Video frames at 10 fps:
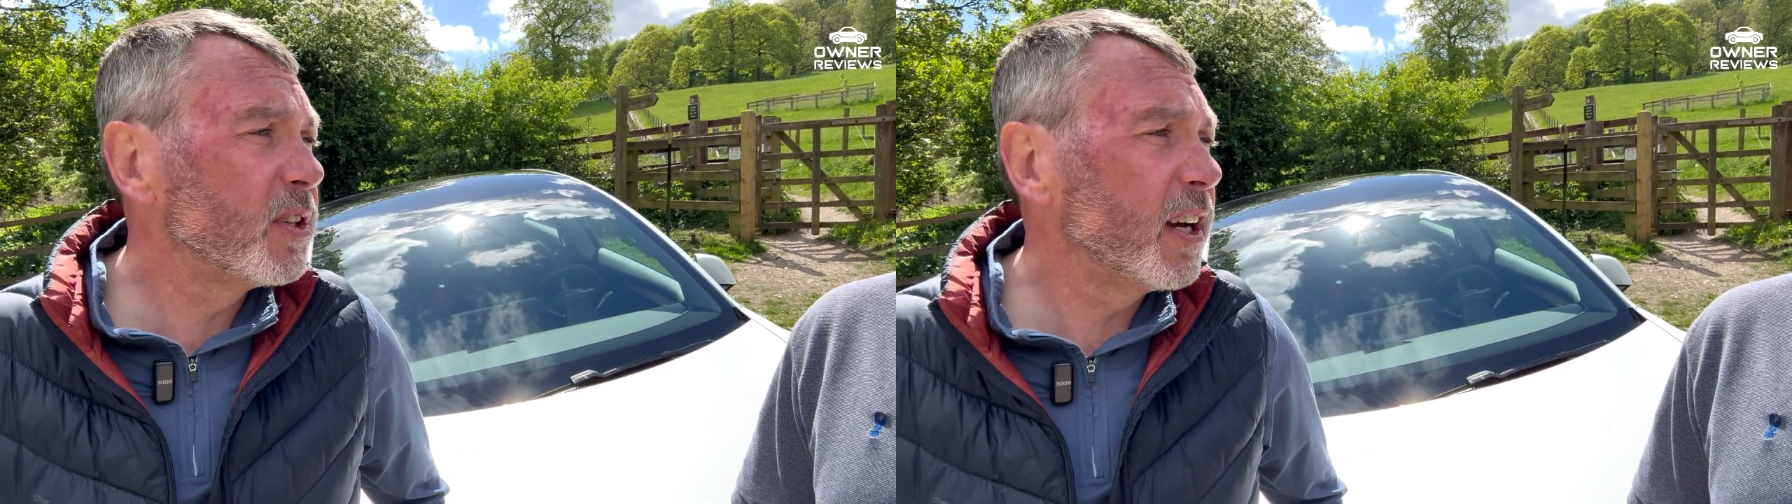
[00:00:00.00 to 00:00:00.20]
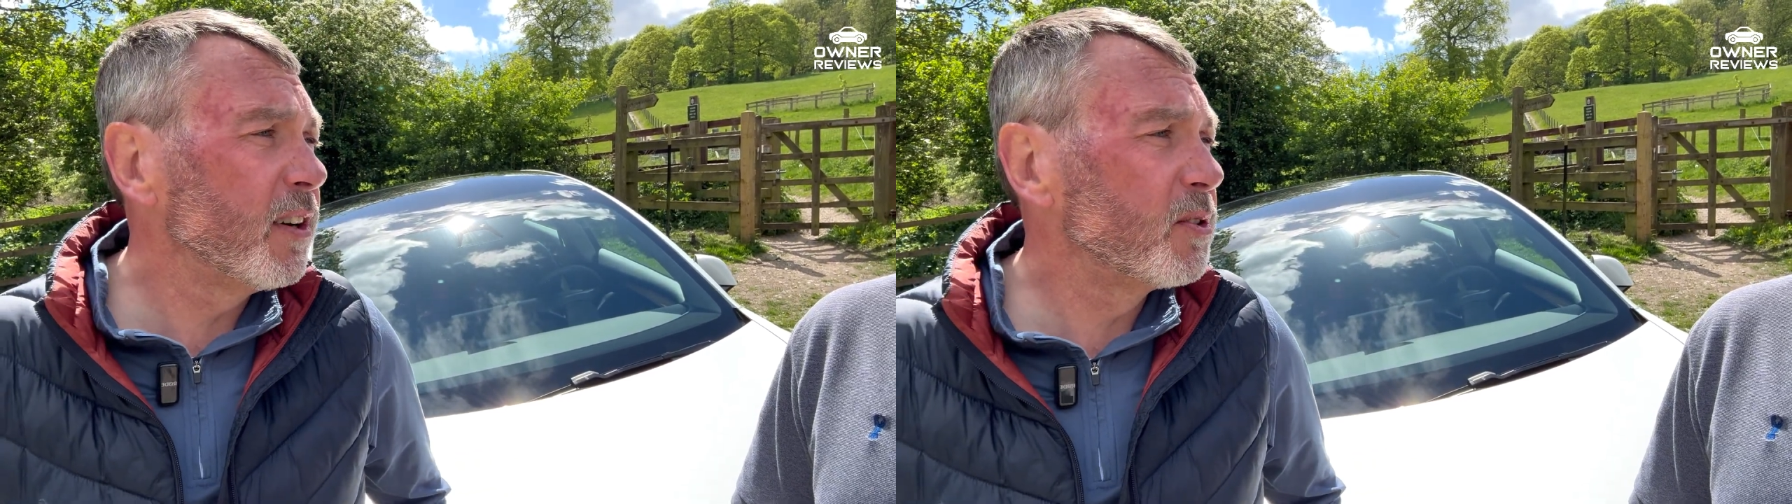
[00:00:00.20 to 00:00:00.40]

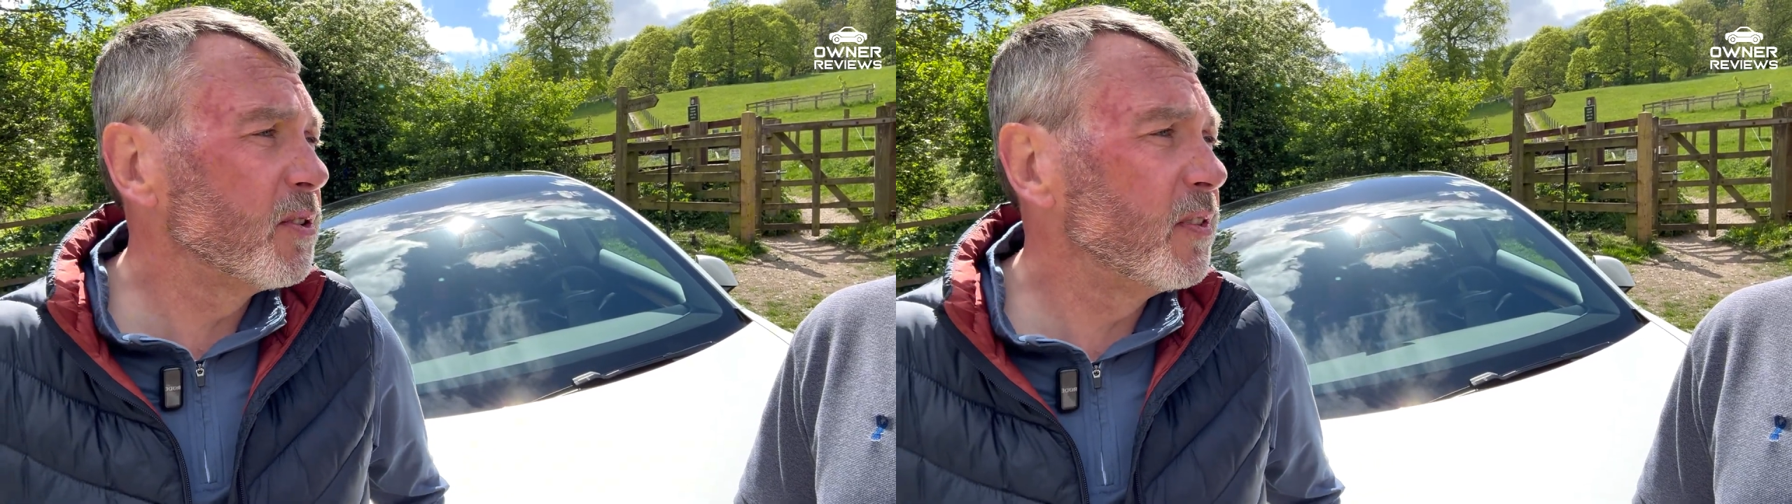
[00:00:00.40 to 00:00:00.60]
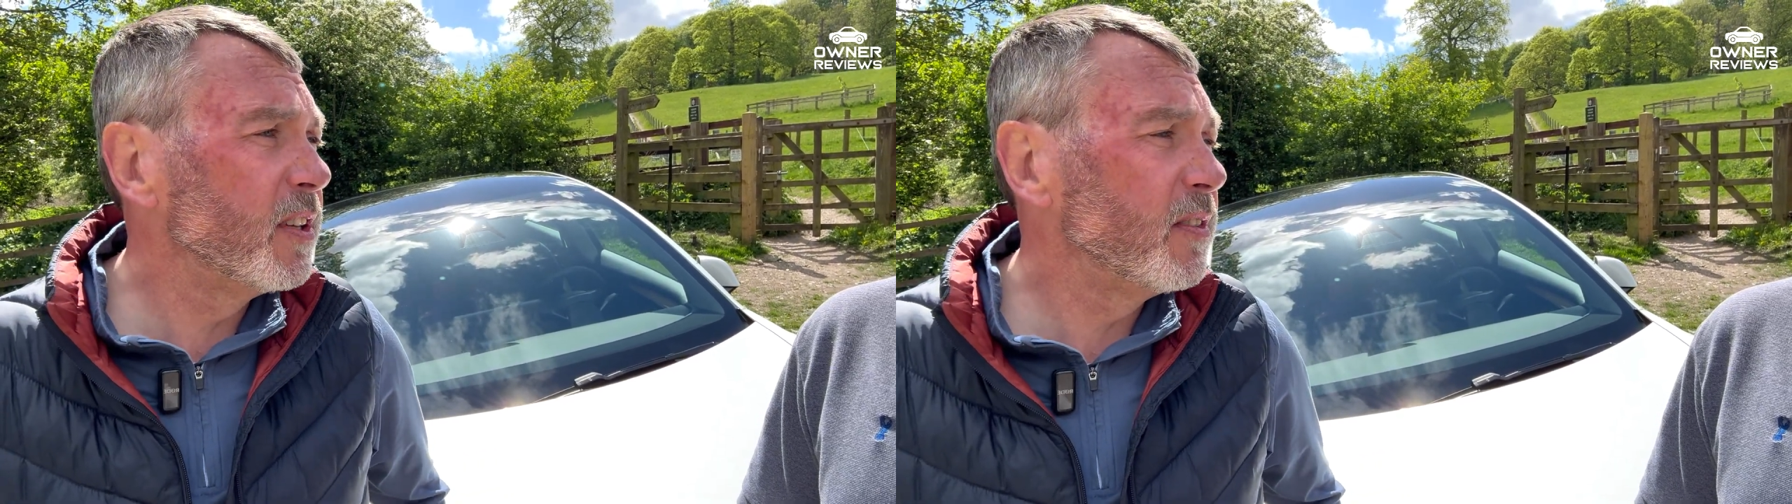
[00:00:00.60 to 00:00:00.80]

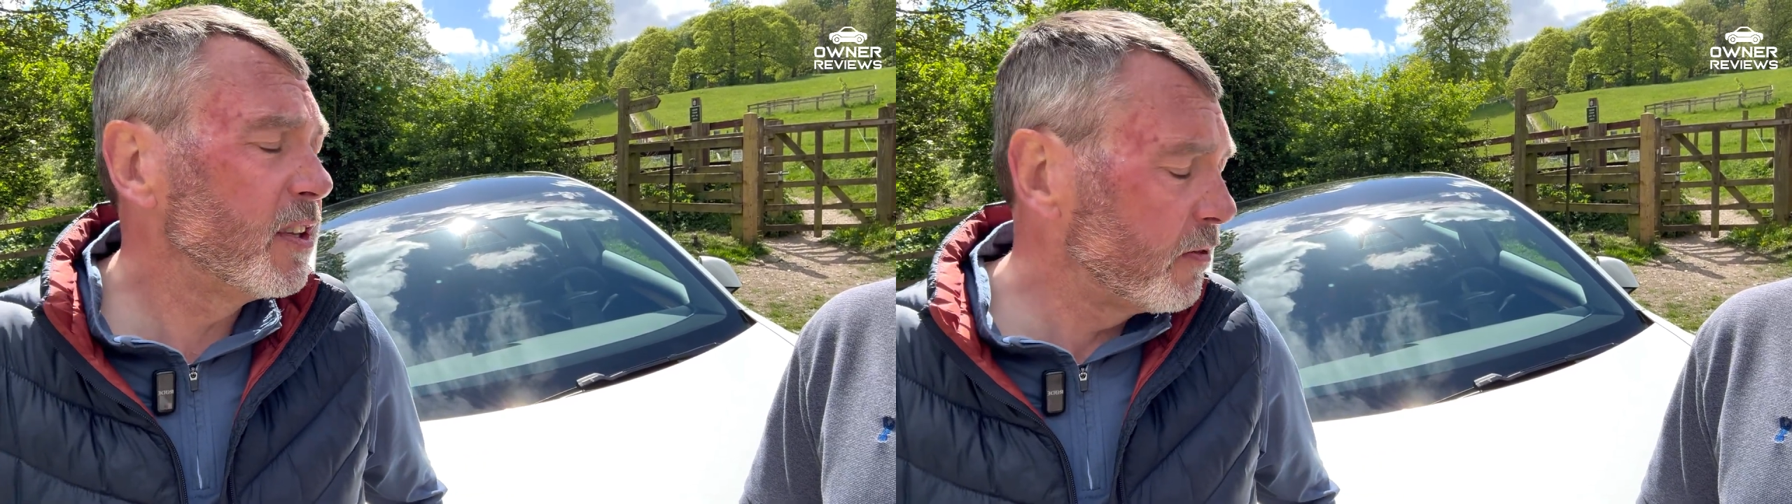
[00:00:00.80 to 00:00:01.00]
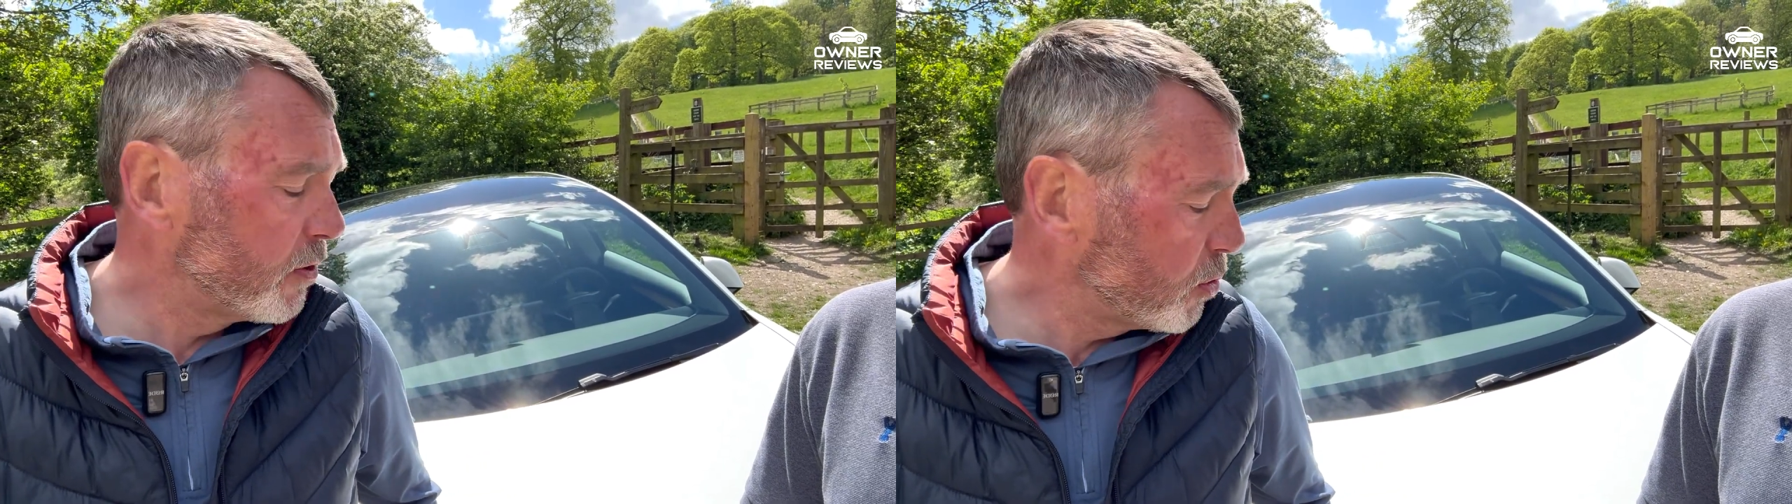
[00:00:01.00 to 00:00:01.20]
of
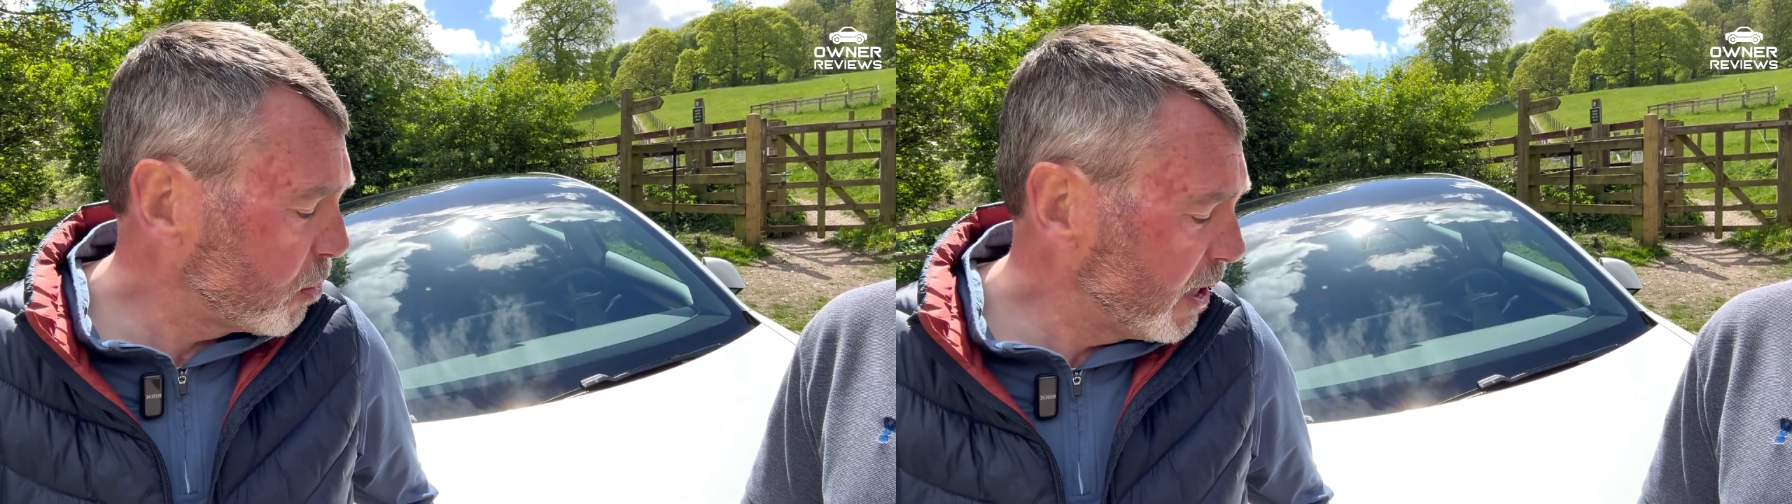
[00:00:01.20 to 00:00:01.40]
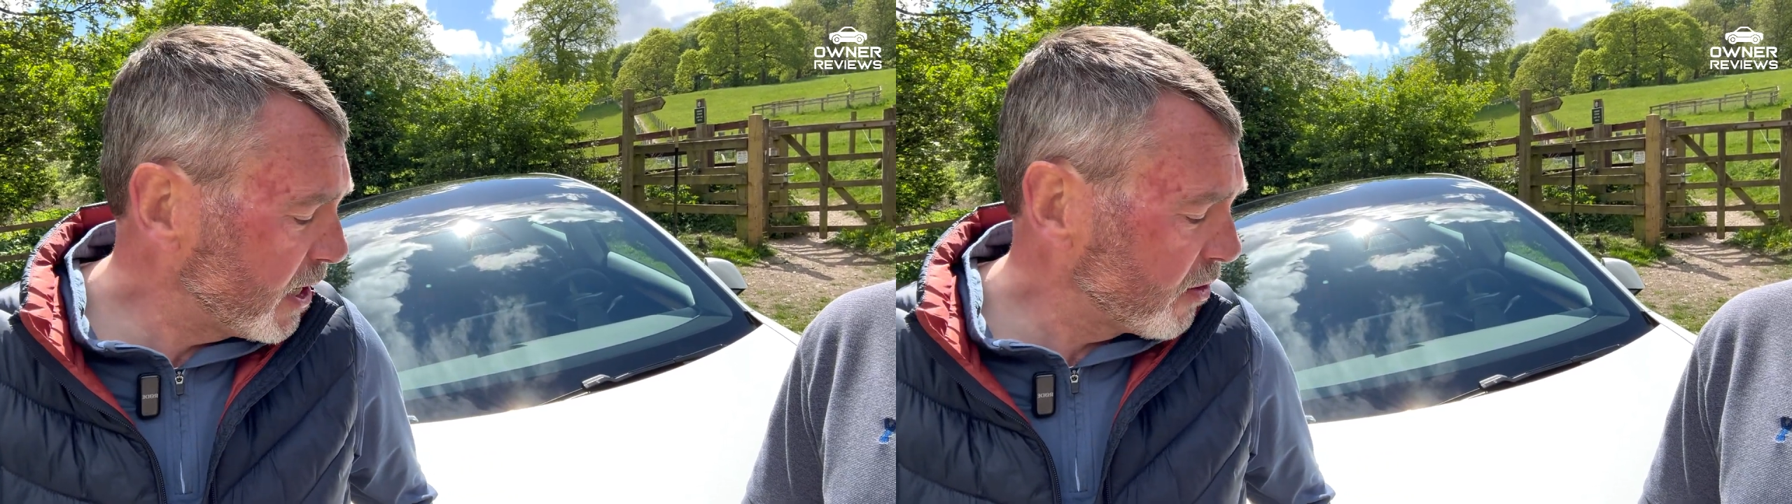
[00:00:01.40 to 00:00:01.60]
the front
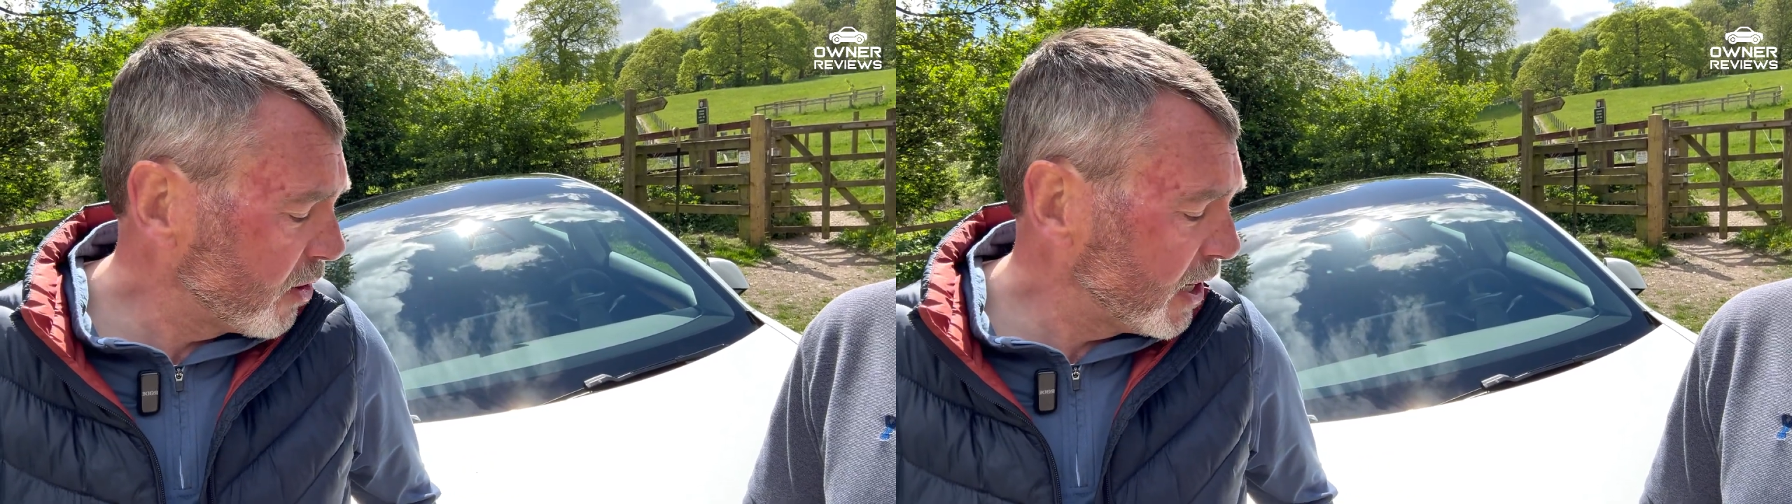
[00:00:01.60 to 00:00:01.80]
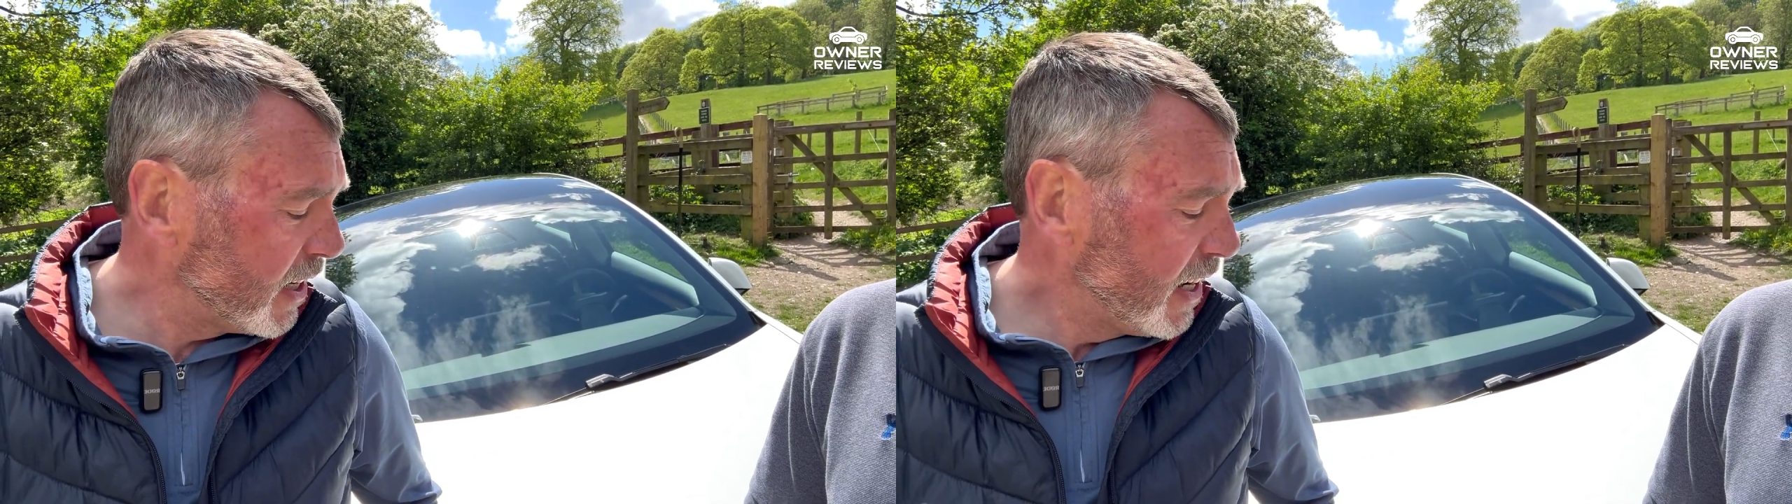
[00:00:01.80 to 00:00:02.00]
speaker
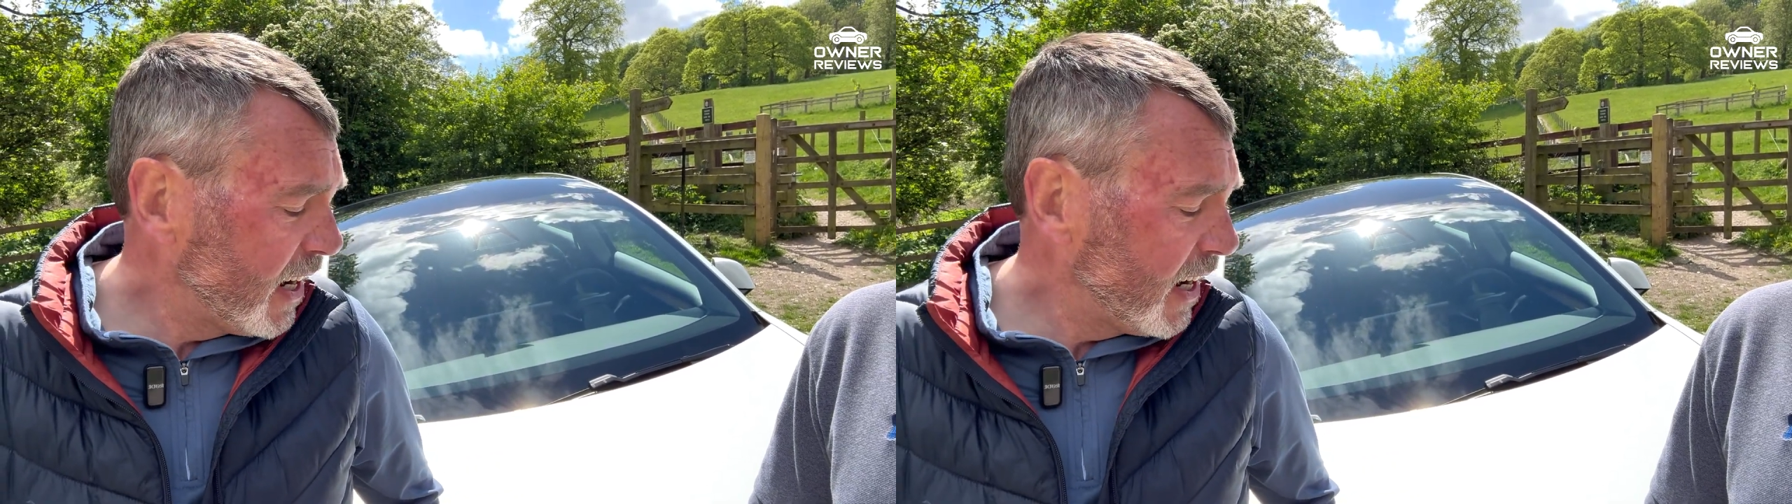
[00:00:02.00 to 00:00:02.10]
on it.